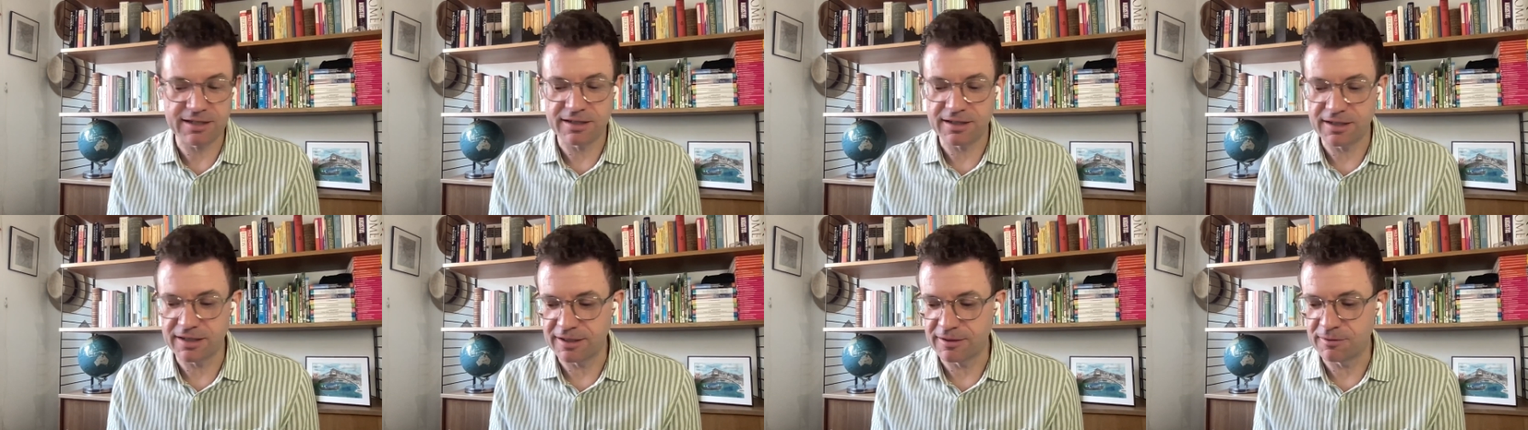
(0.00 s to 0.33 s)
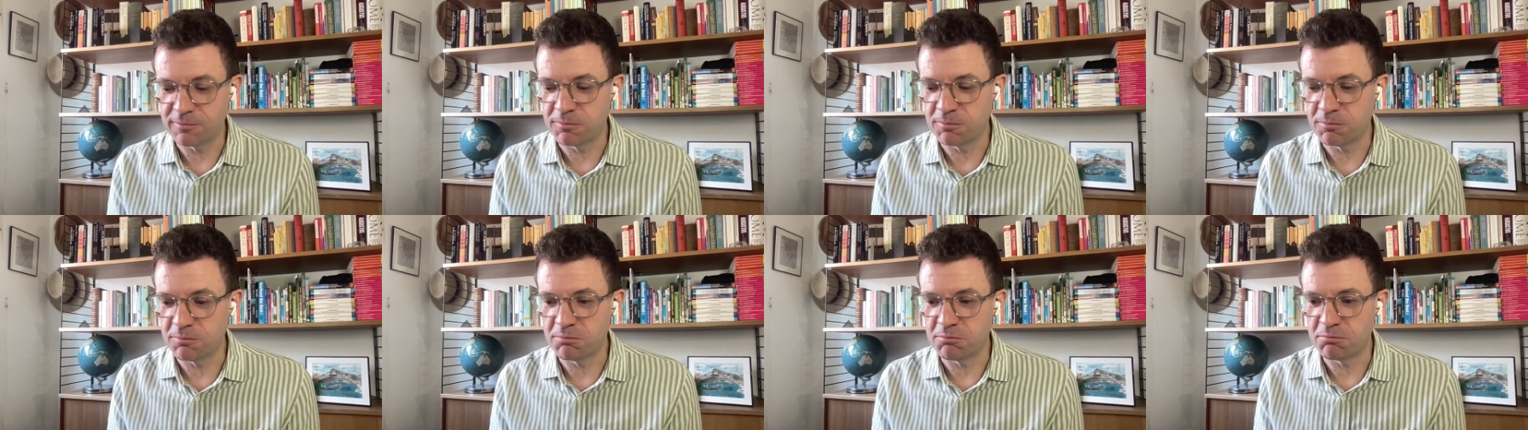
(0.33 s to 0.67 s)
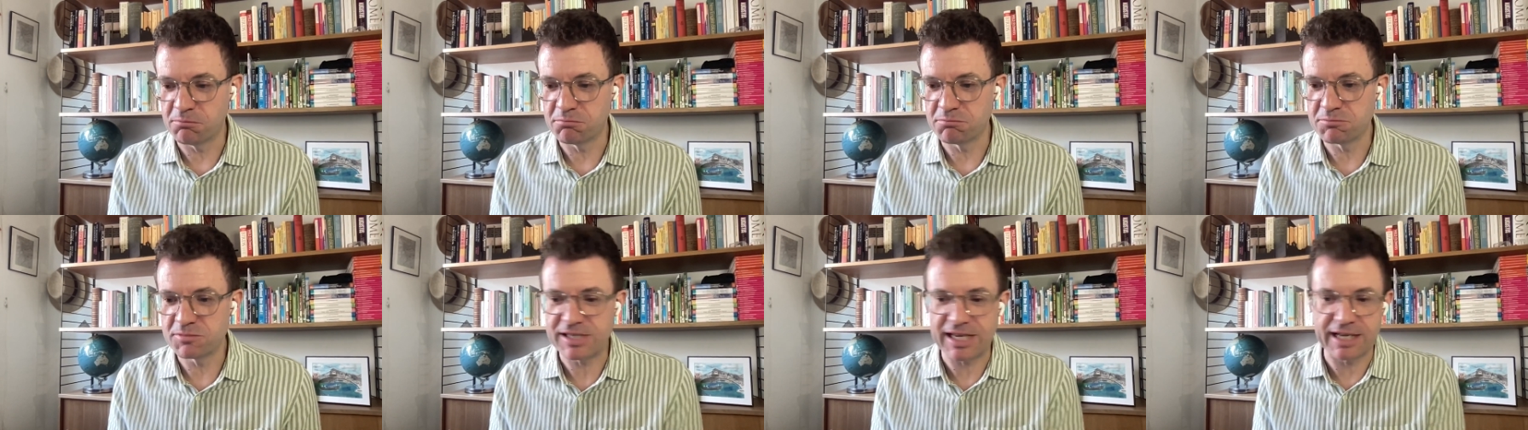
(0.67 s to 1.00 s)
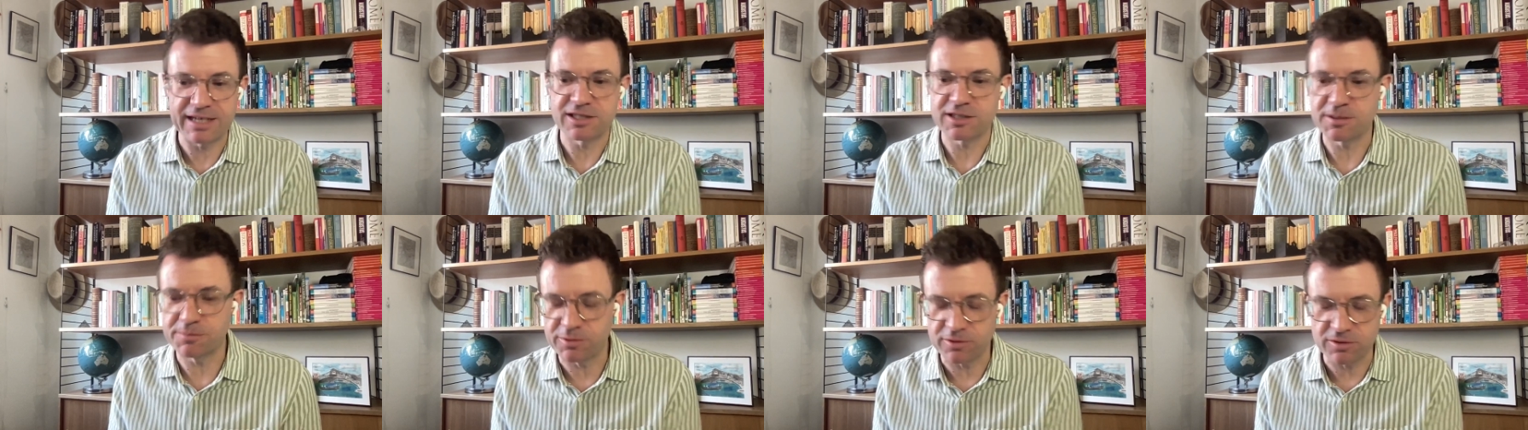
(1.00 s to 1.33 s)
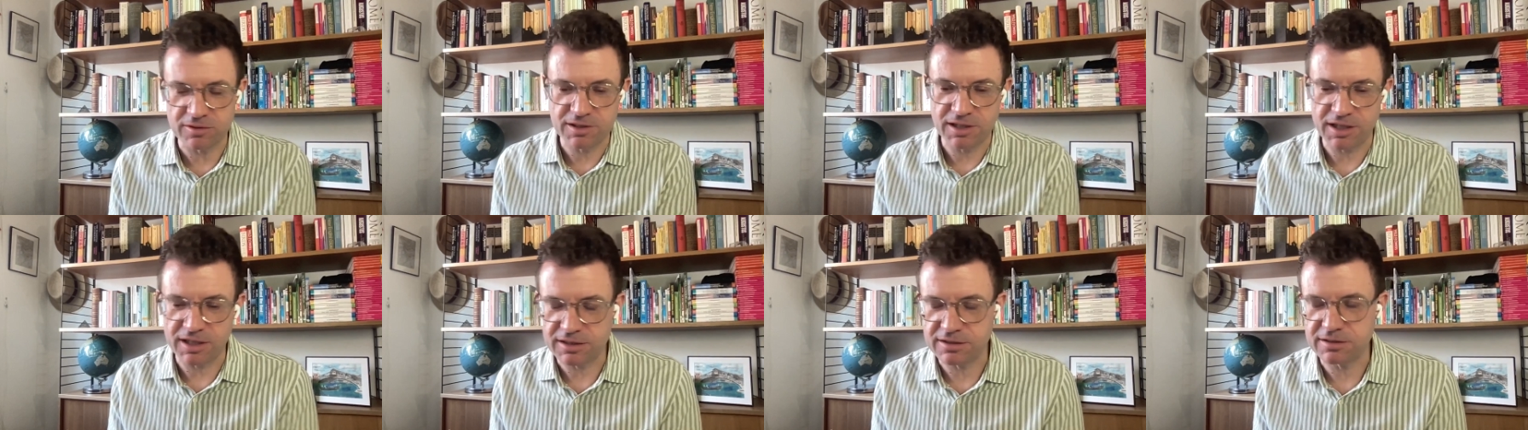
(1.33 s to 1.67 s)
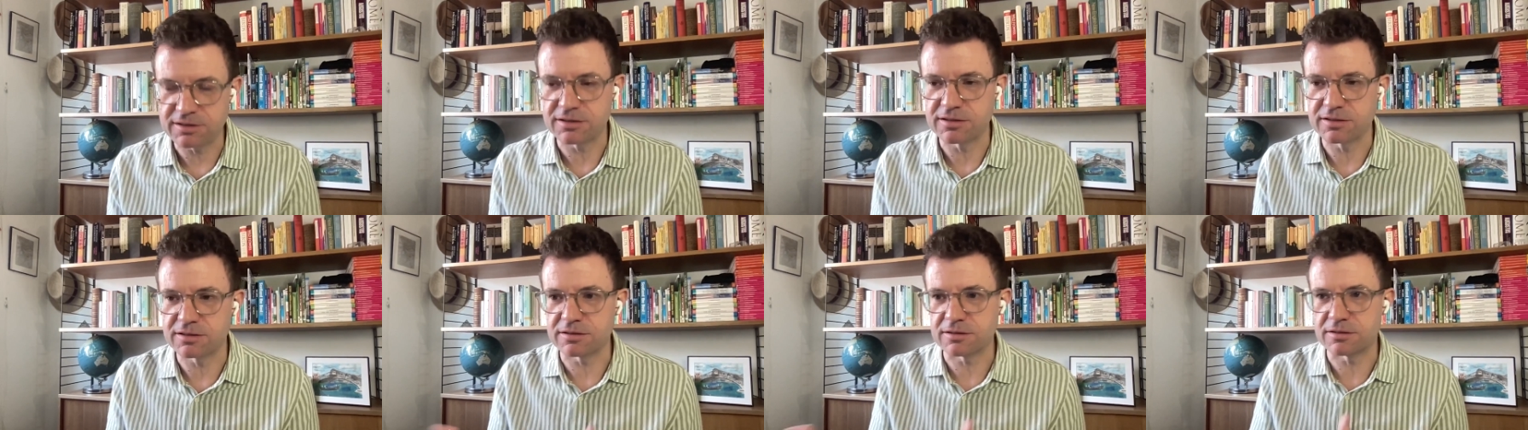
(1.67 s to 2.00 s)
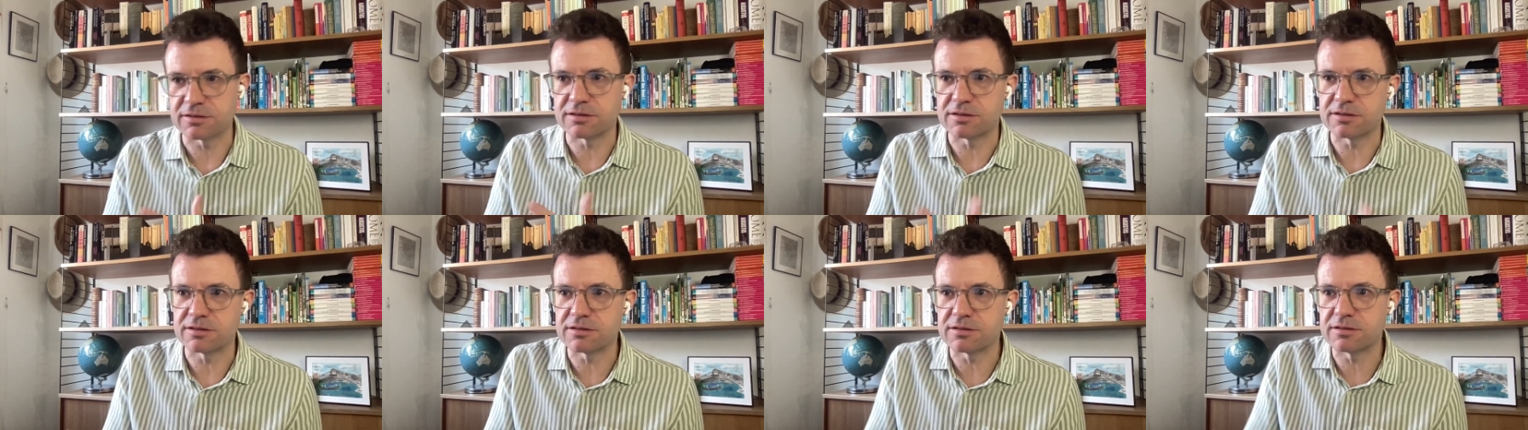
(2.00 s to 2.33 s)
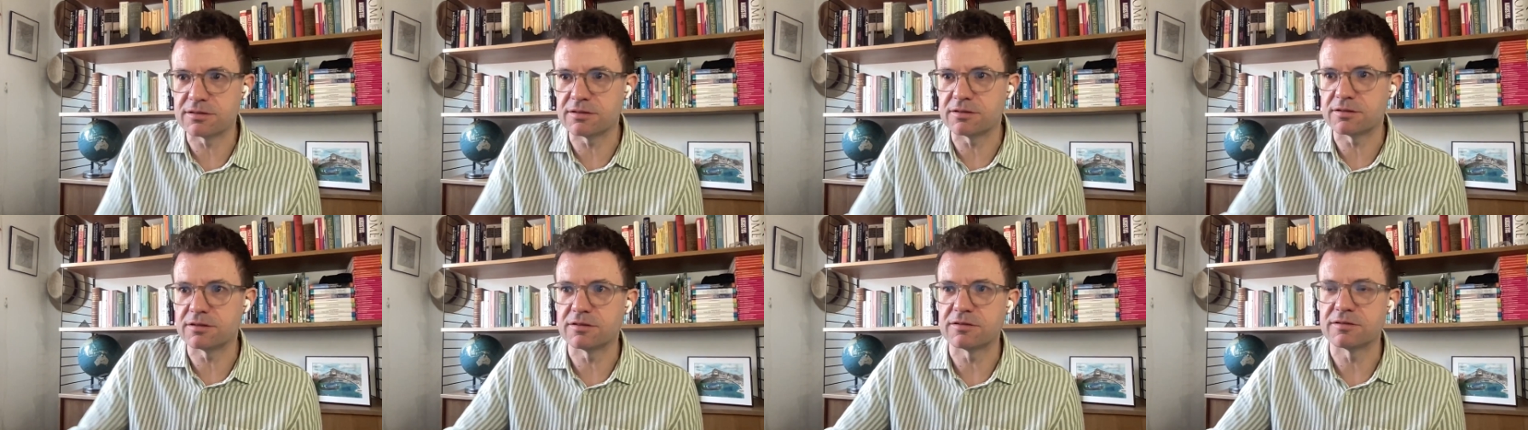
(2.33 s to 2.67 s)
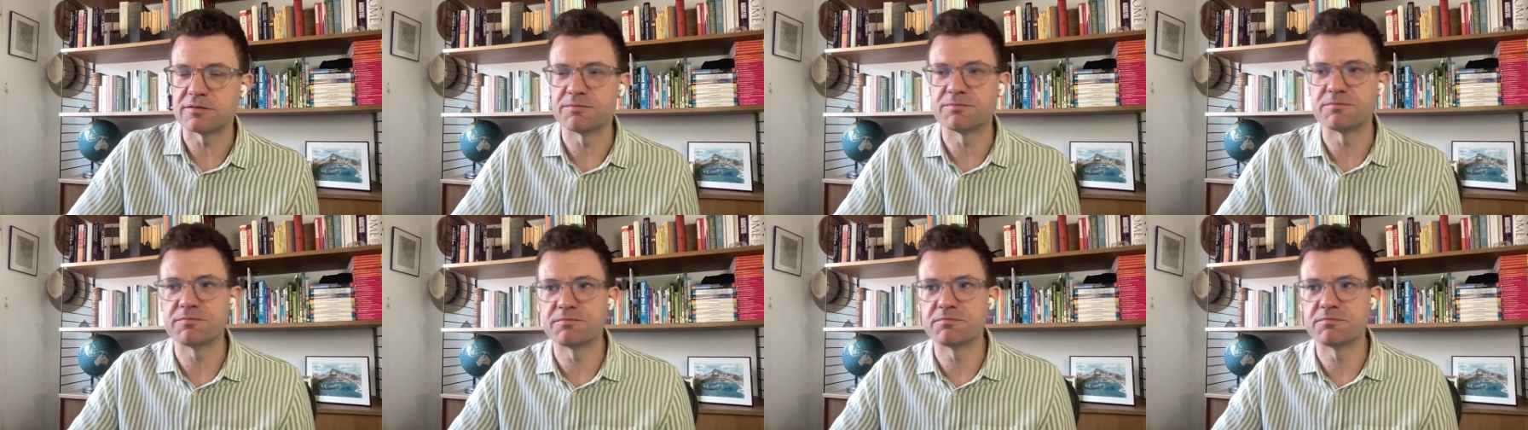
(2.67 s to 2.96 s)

sent to broadcasters or